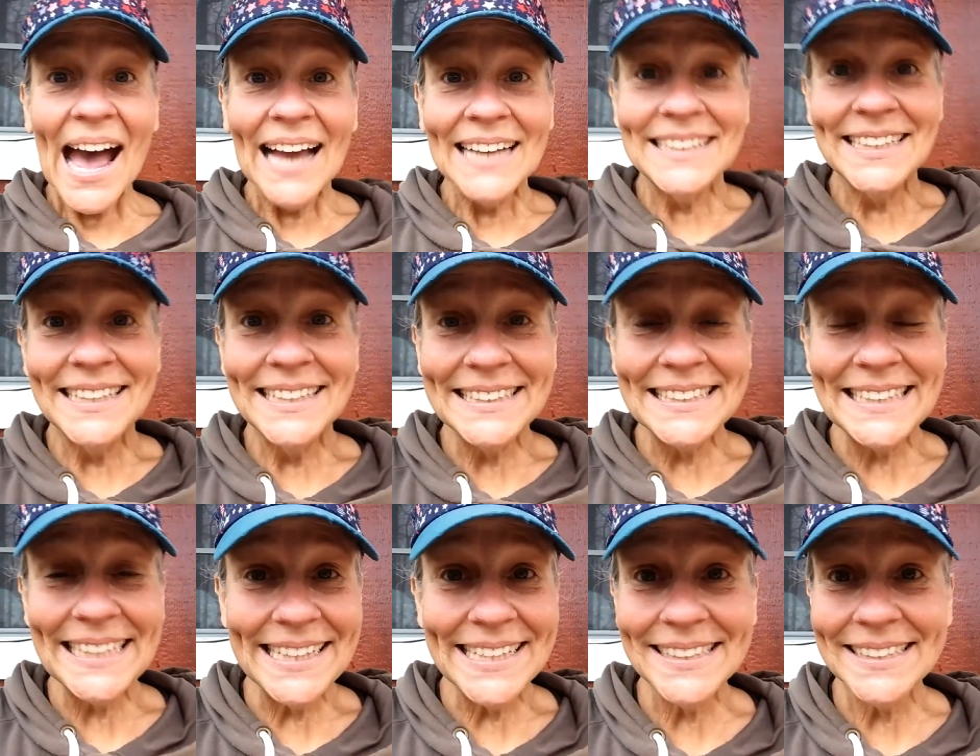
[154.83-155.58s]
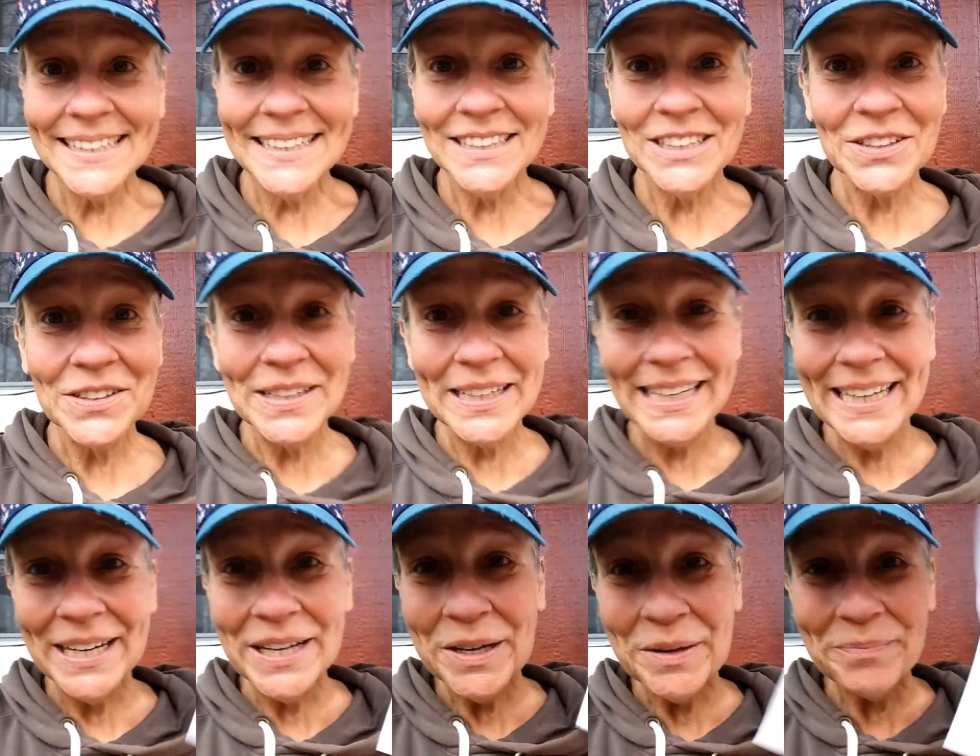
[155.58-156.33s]
I didn't see this
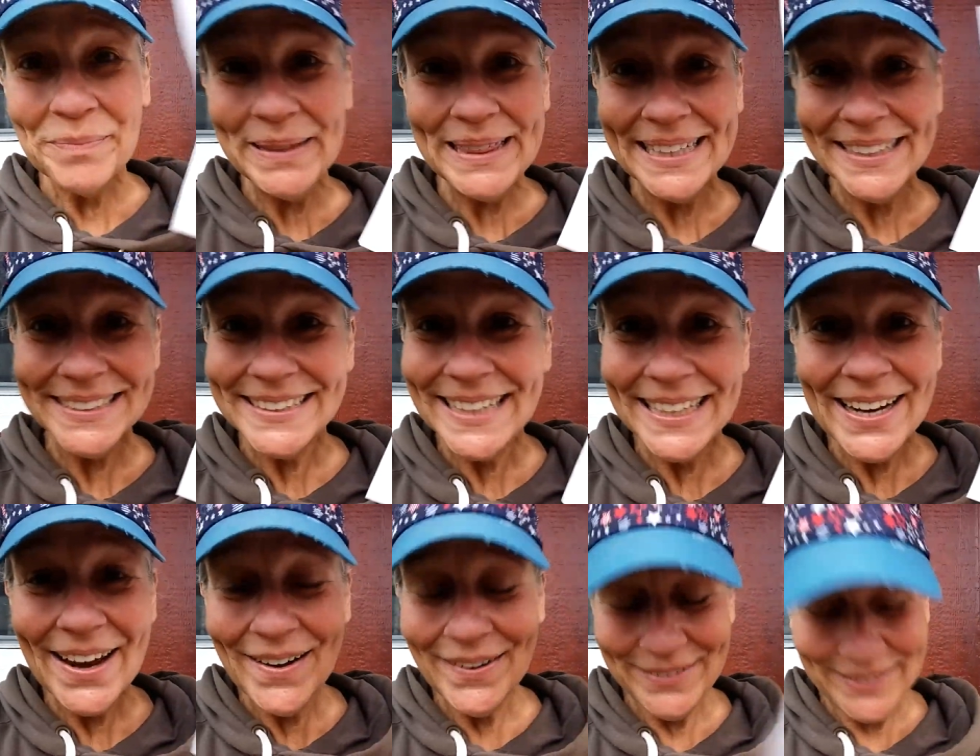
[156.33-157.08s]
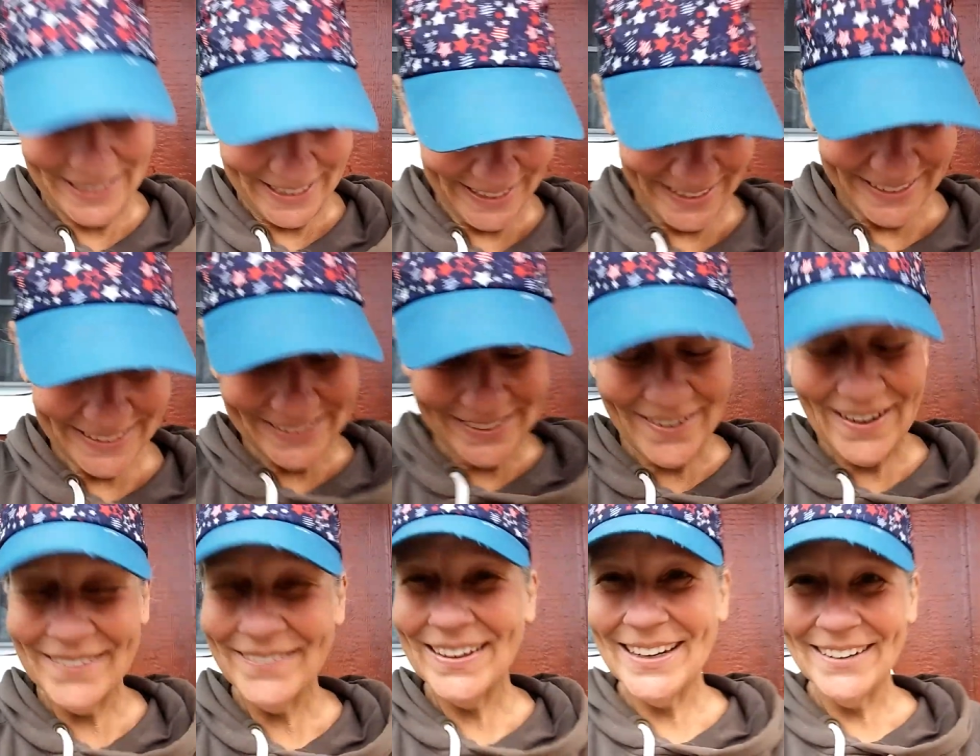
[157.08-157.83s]
initially, but there's a note, so
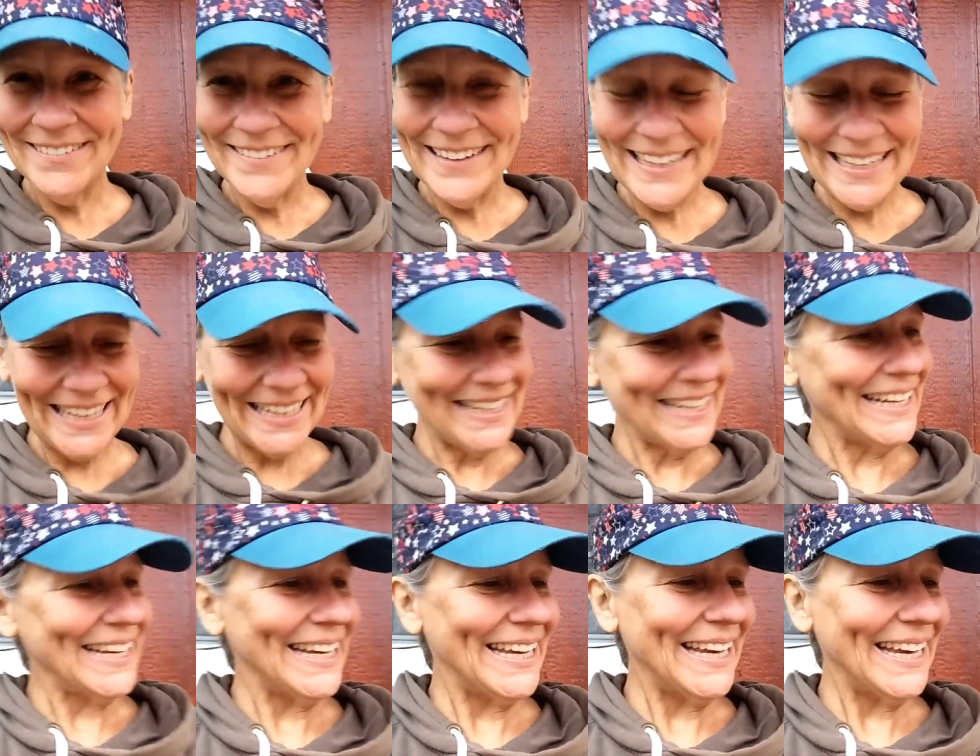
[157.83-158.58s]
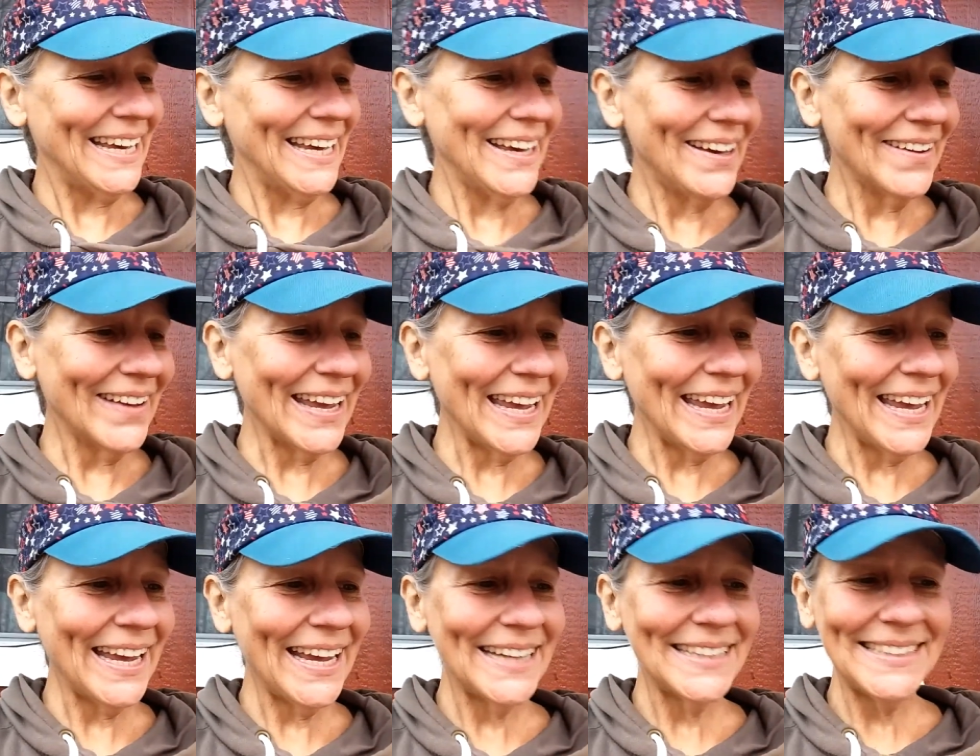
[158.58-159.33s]
I'm going to read it.
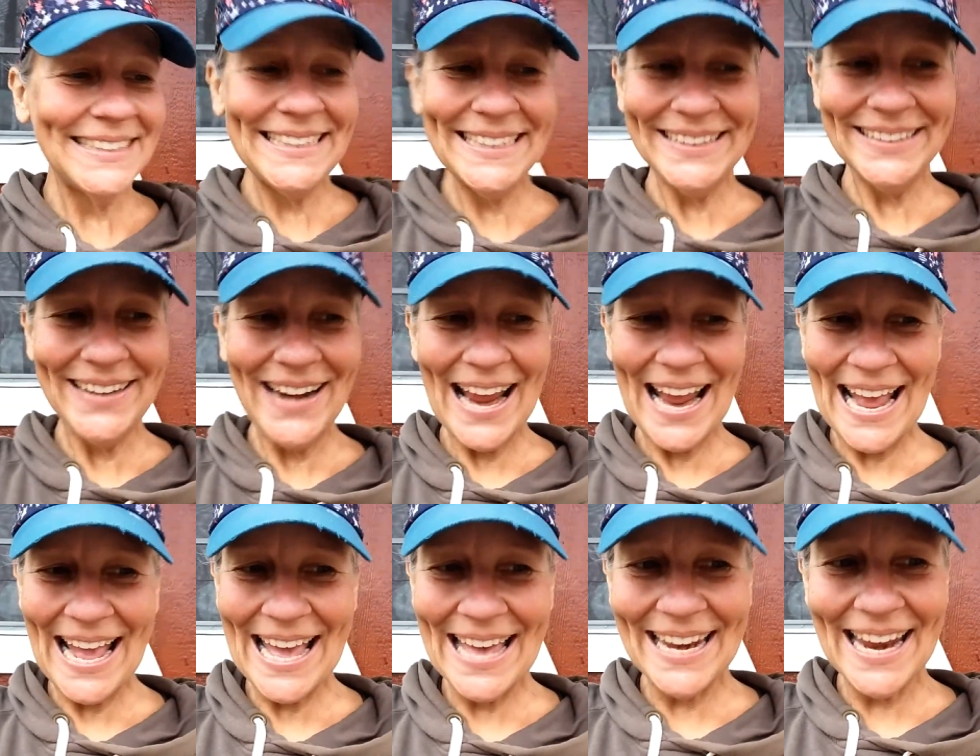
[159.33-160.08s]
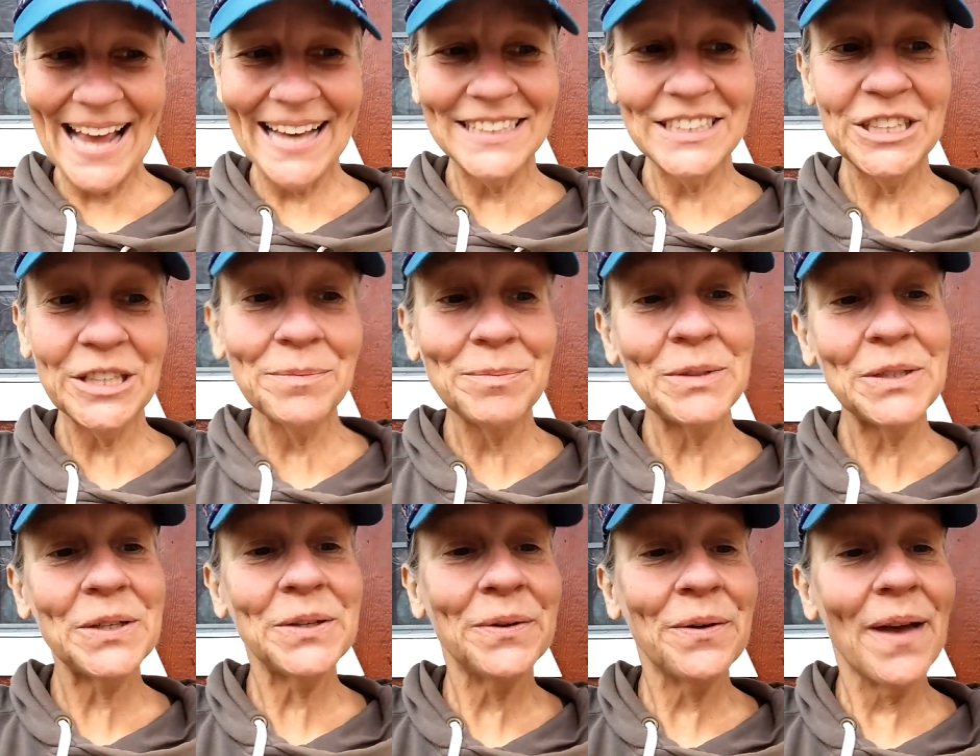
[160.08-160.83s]
Okay, dear Anne, I
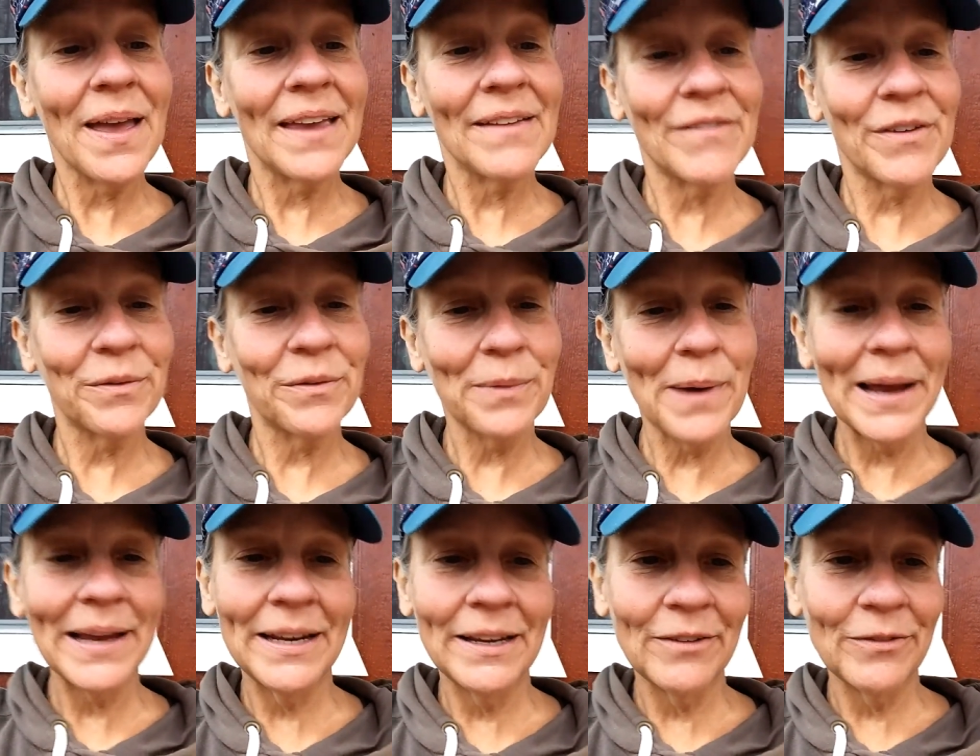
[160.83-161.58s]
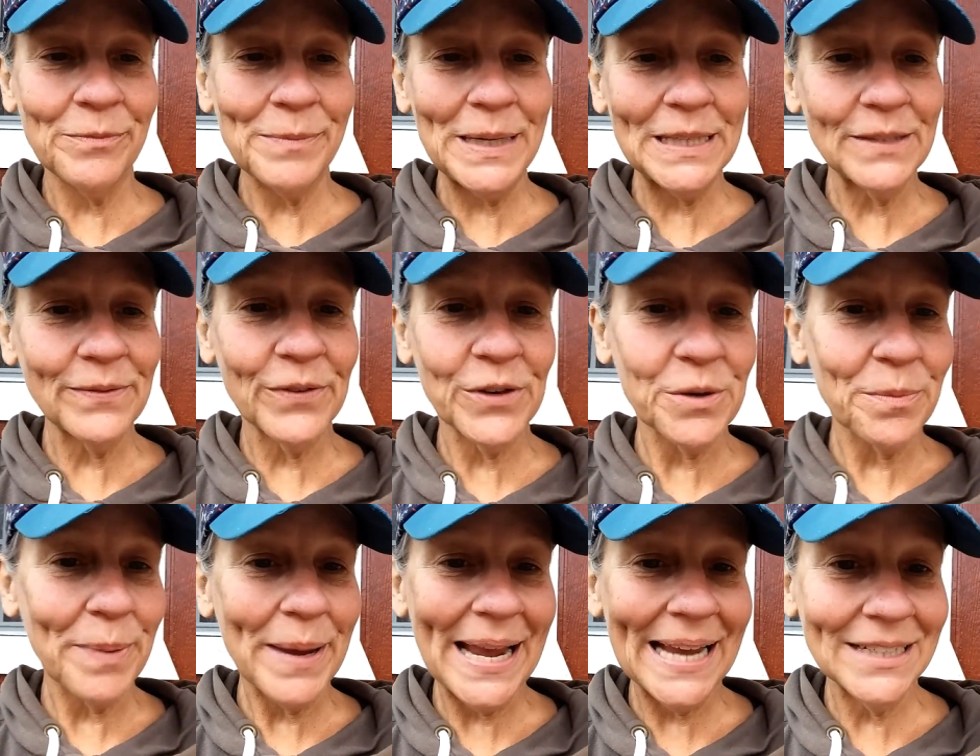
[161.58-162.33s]
shipped you a variety of meats for
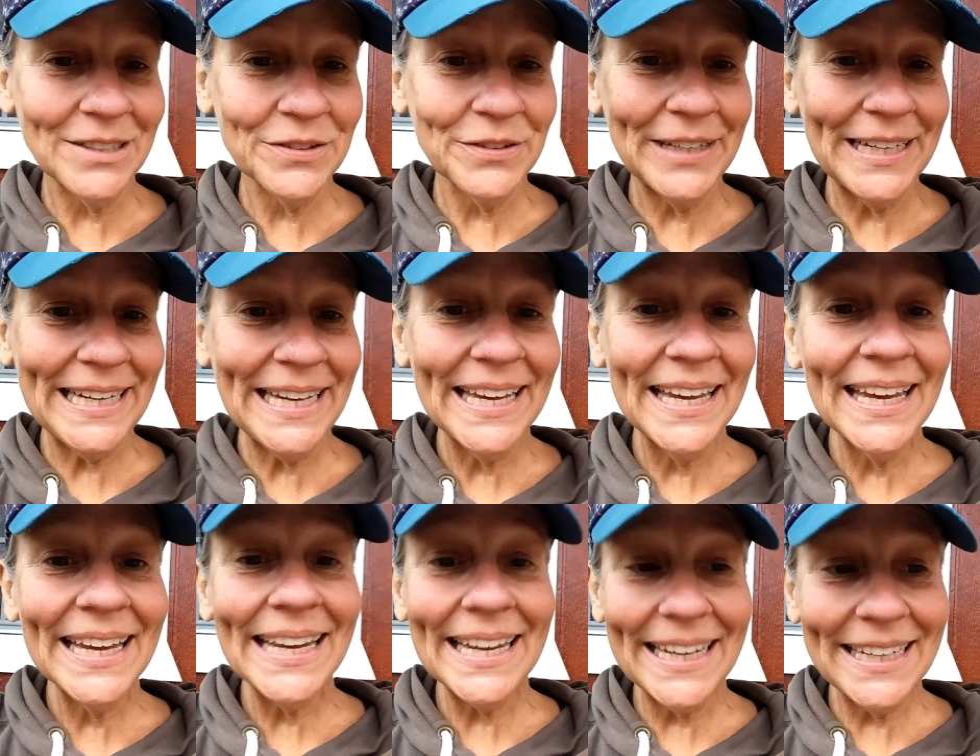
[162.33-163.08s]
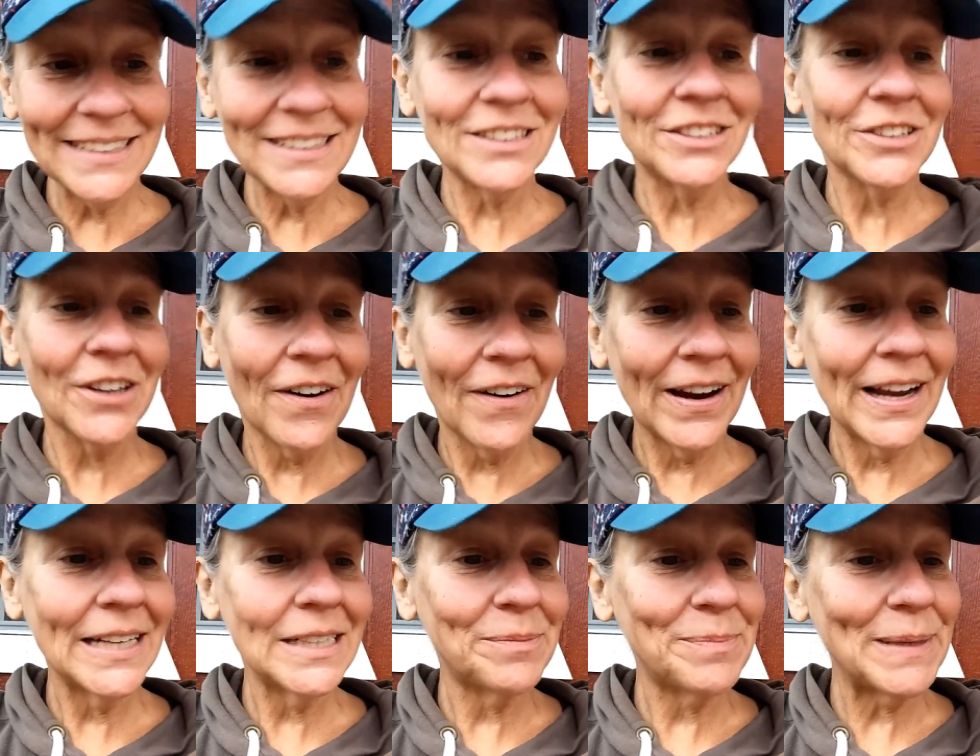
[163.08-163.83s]
your pantry. Each jar
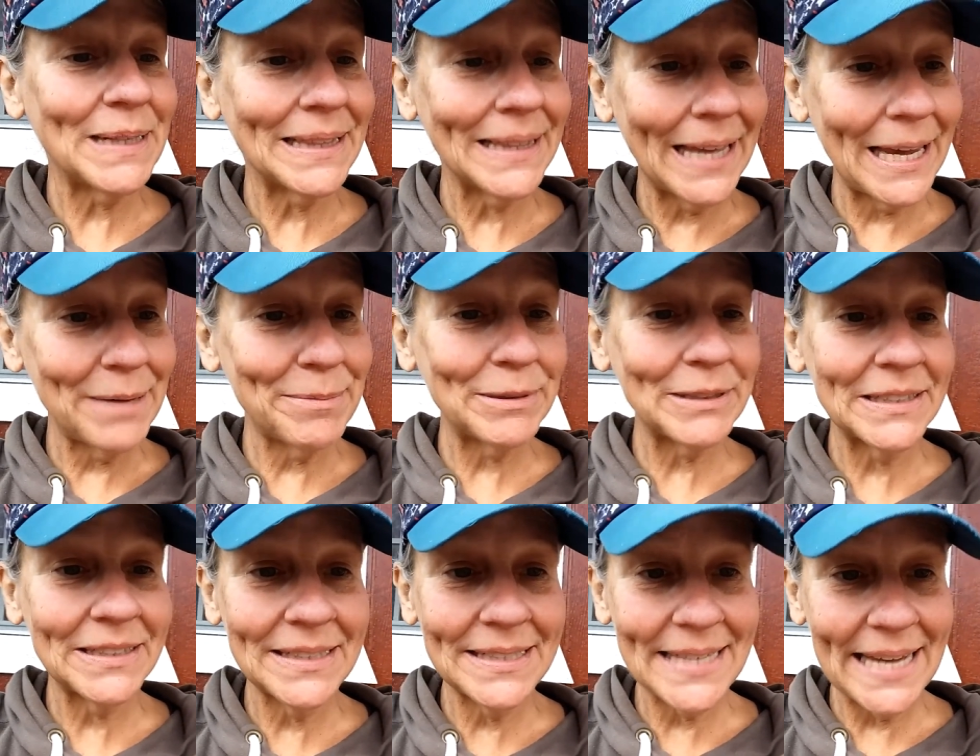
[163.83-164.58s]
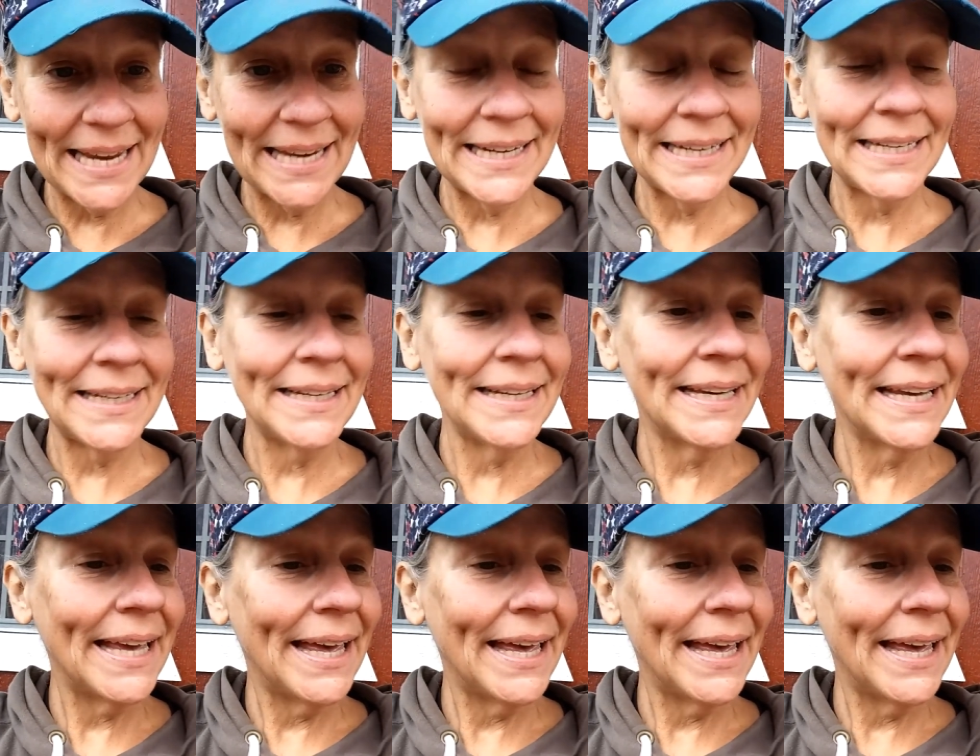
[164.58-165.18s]
has been labeled and dated.